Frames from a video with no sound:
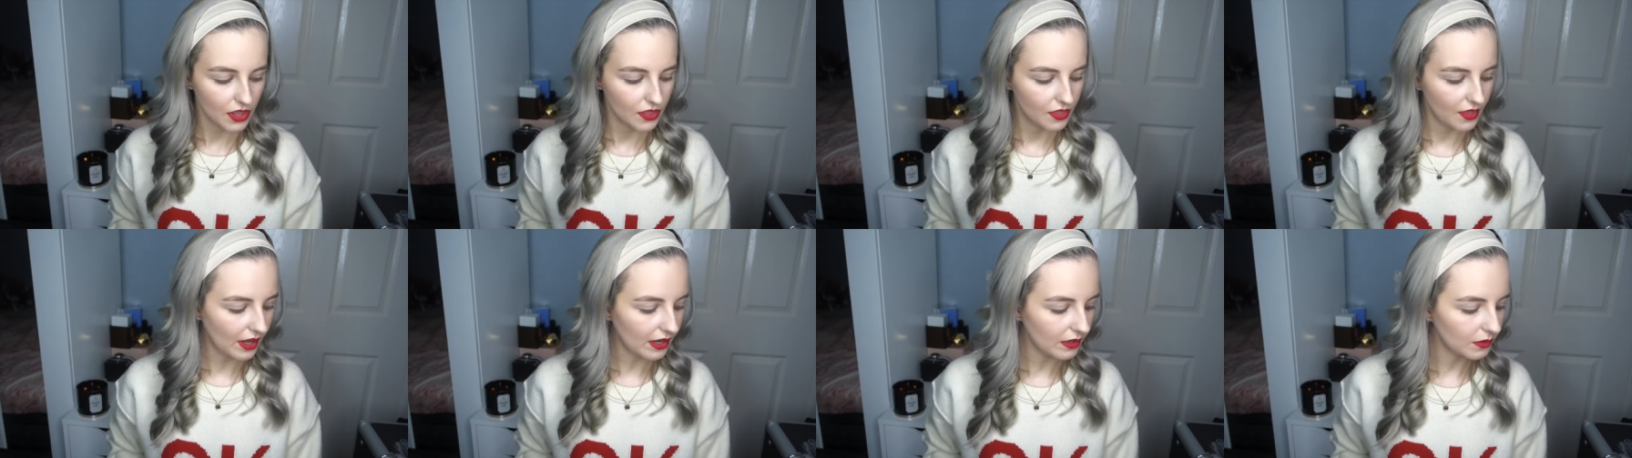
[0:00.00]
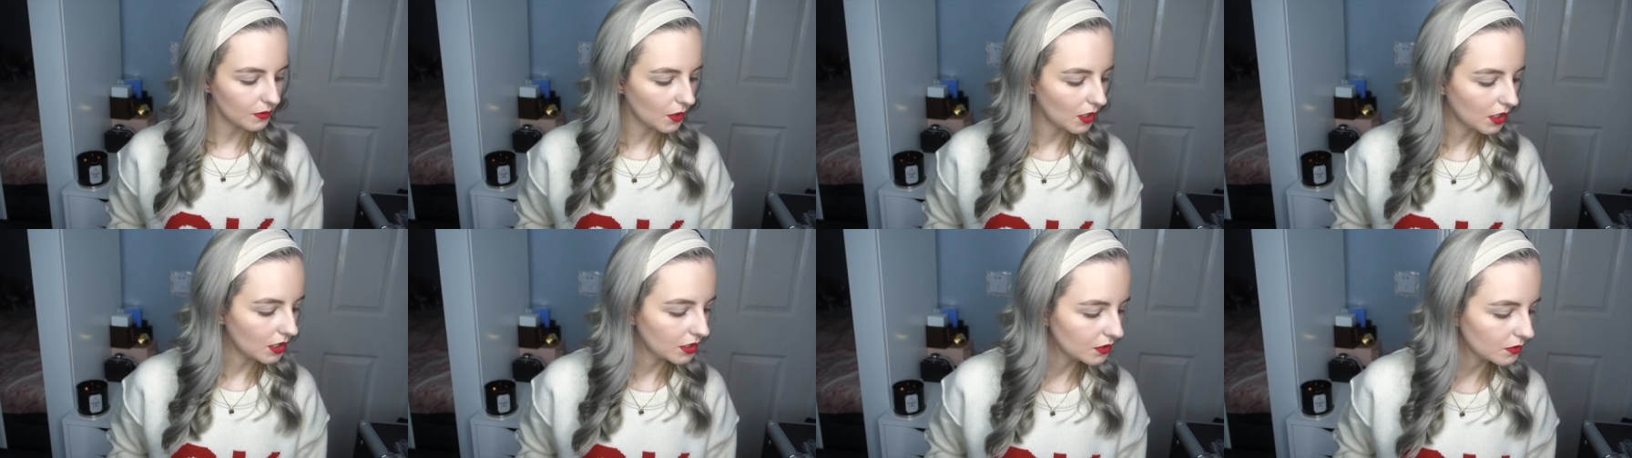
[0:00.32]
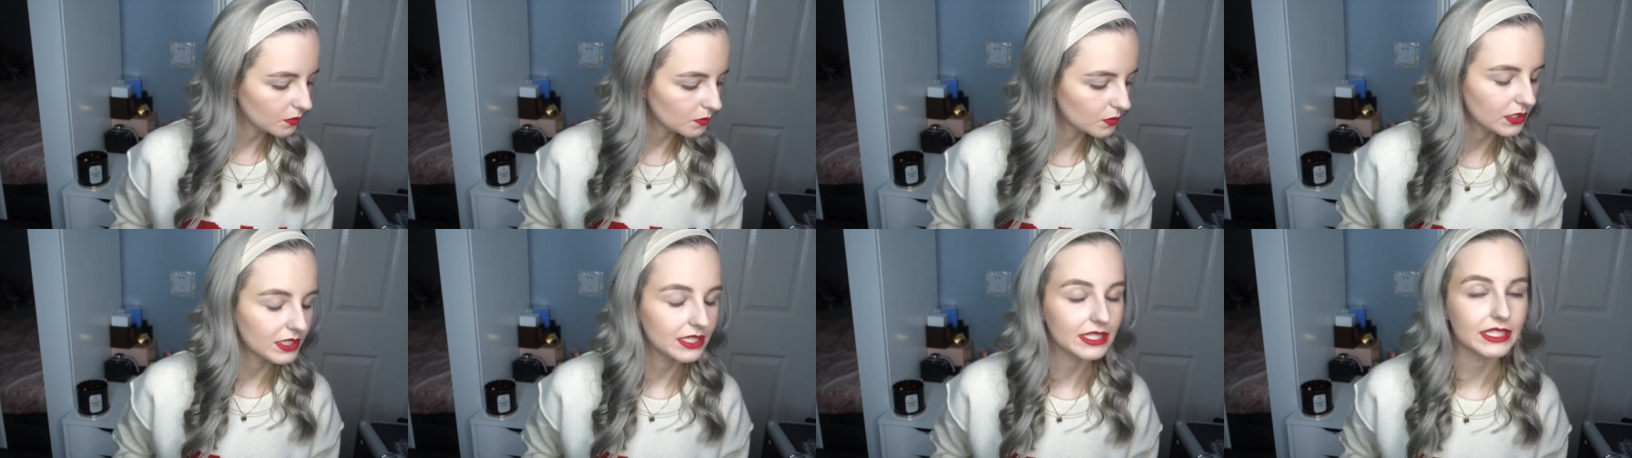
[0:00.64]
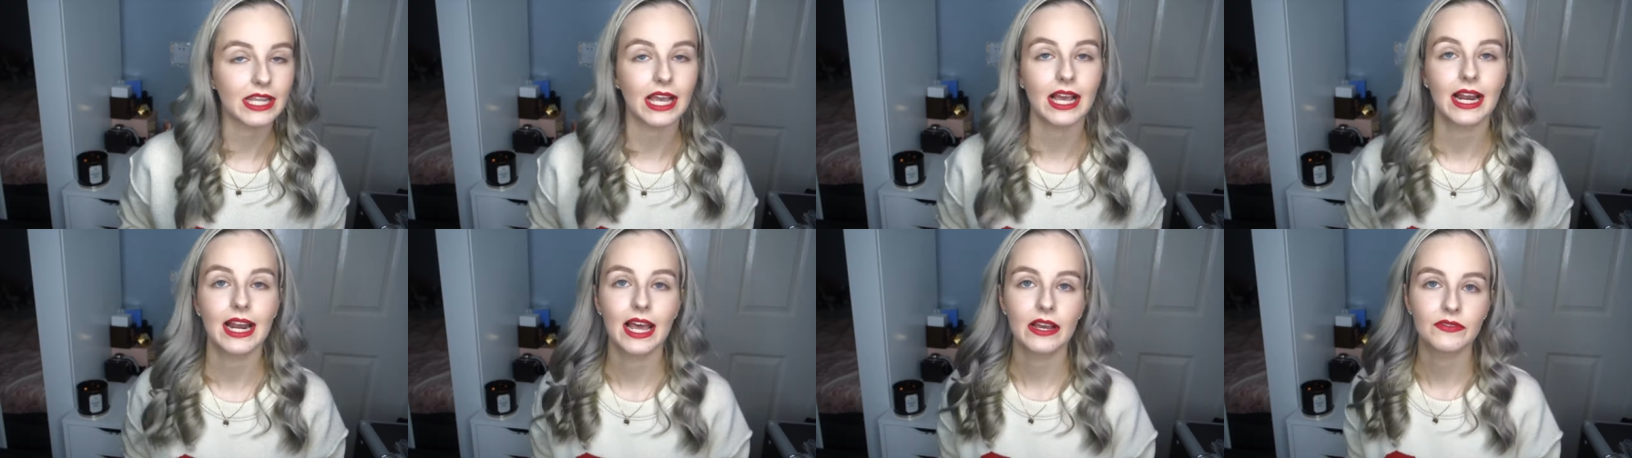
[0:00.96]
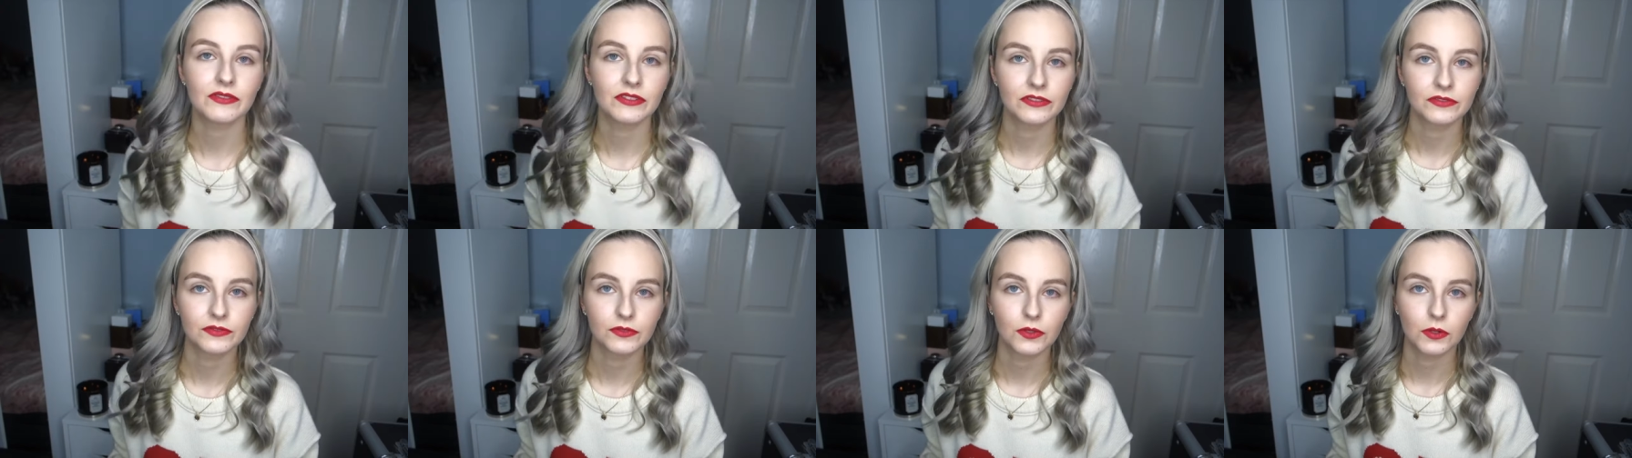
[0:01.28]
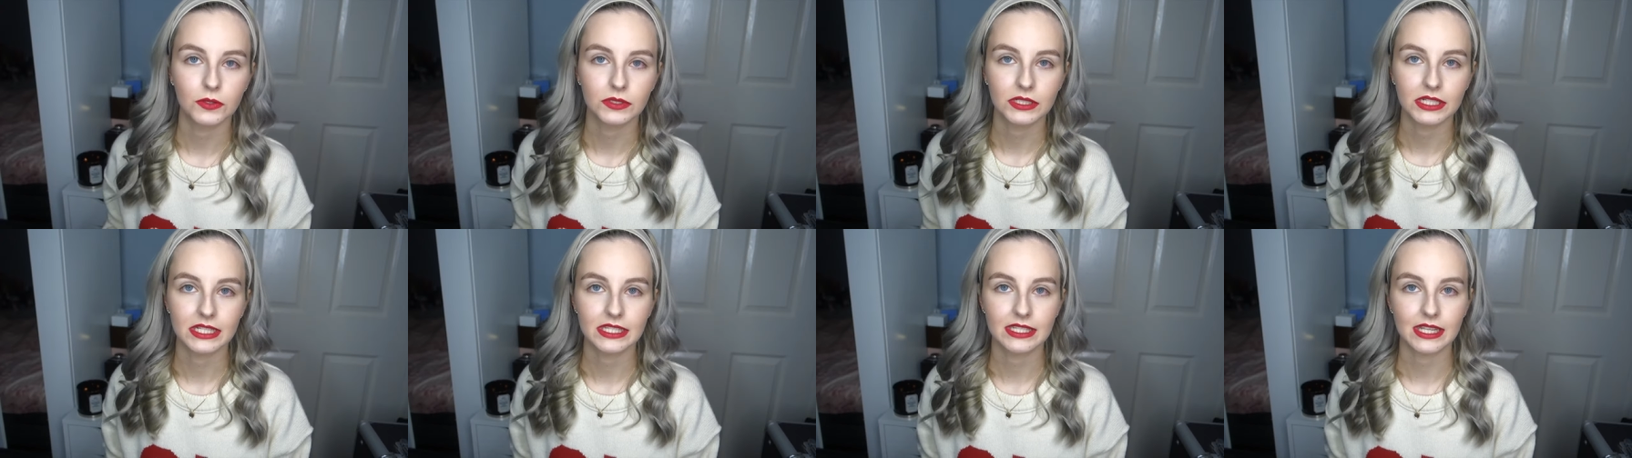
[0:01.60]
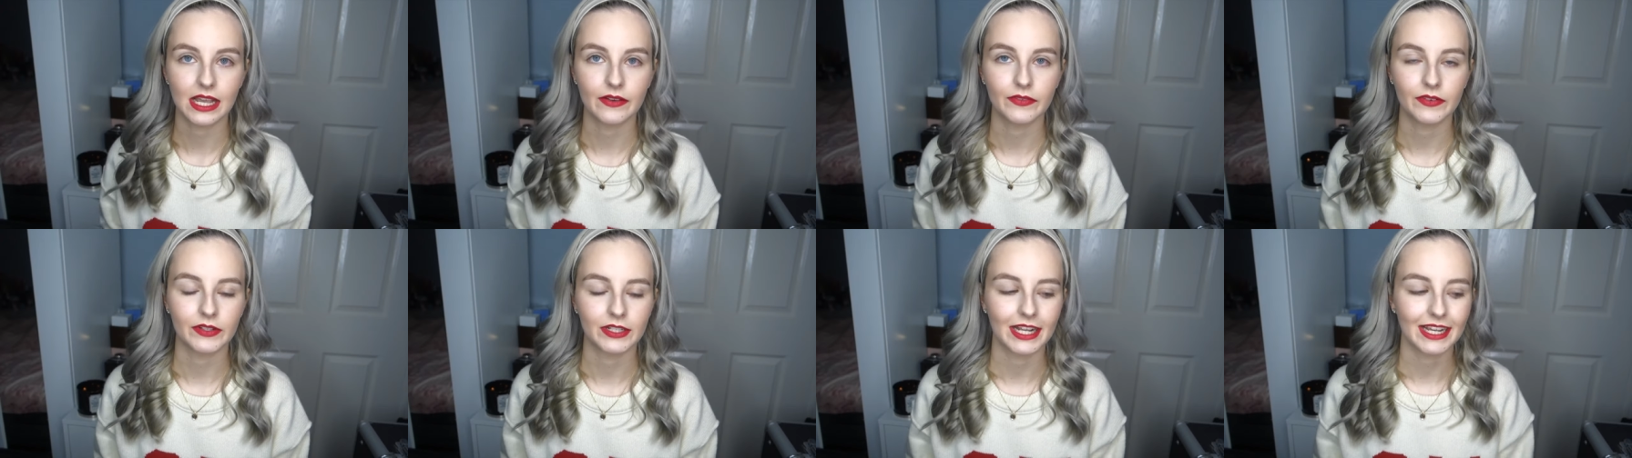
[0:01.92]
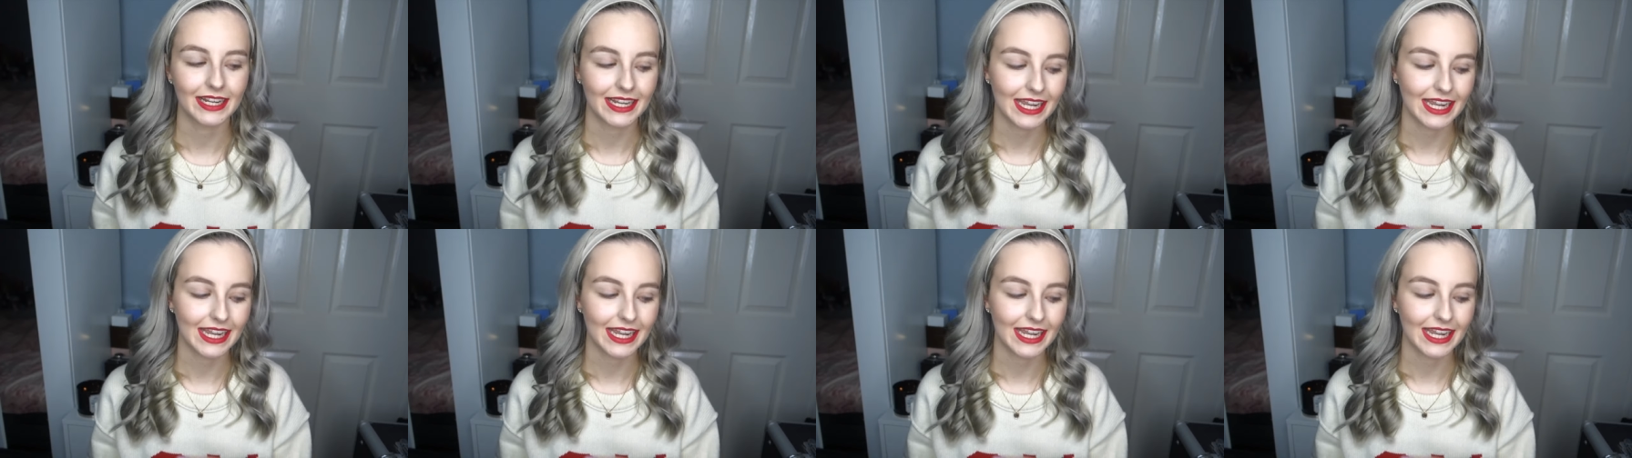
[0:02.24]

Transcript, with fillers: That one was 11.47.